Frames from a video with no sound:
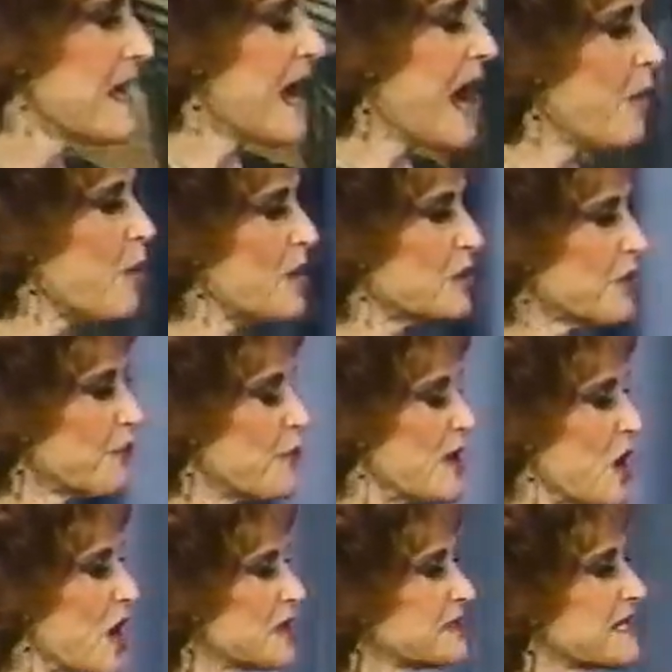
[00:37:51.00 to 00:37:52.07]
I wonder if
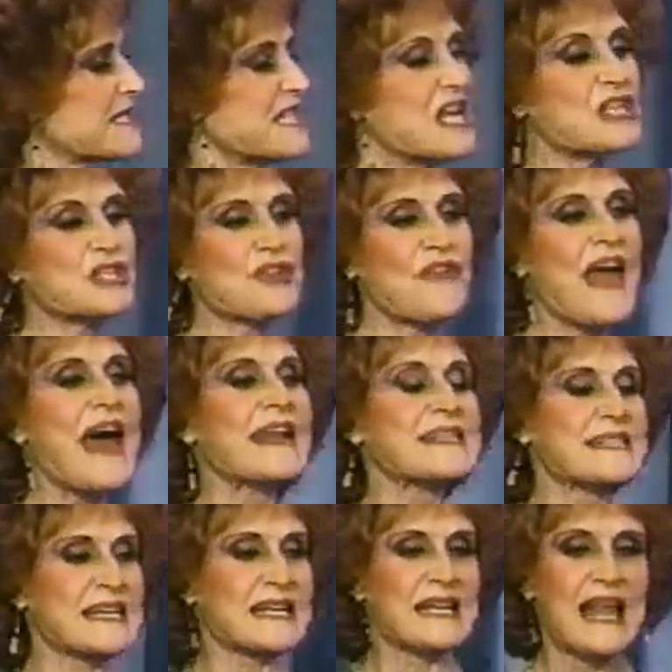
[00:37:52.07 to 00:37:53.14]
we oughtn't to teach that
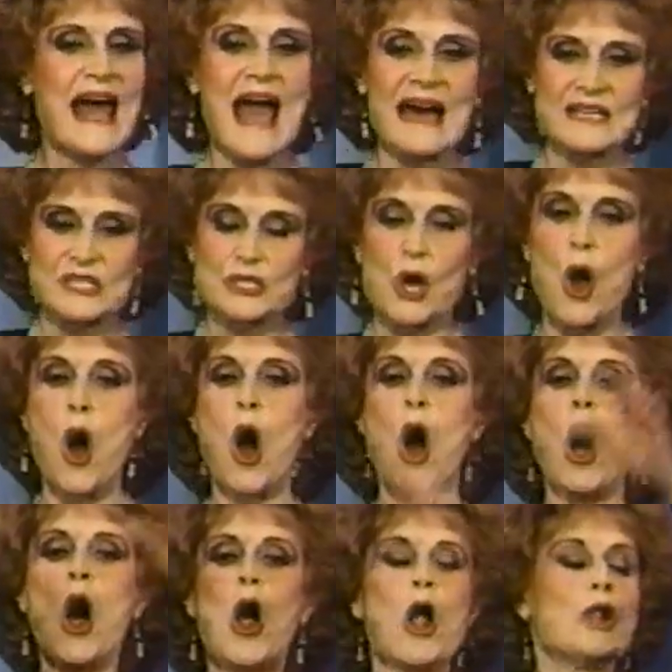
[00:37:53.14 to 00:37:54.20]
as a class to
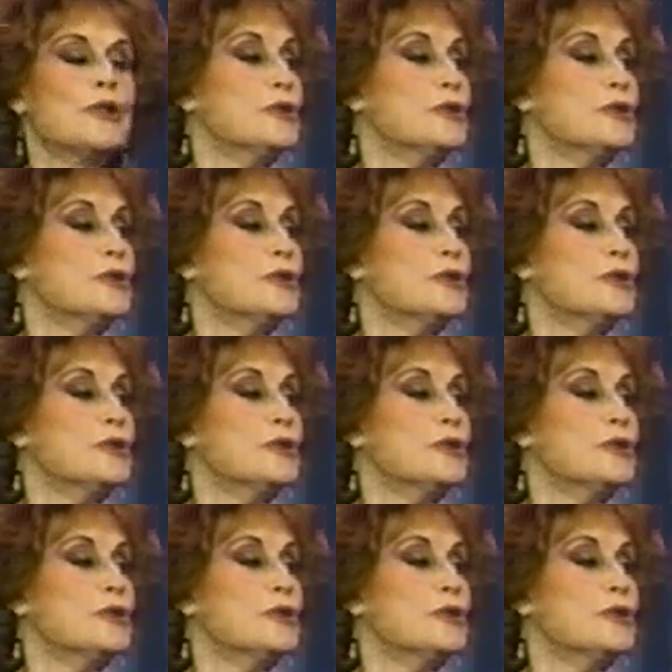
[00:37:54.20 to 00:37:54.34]
all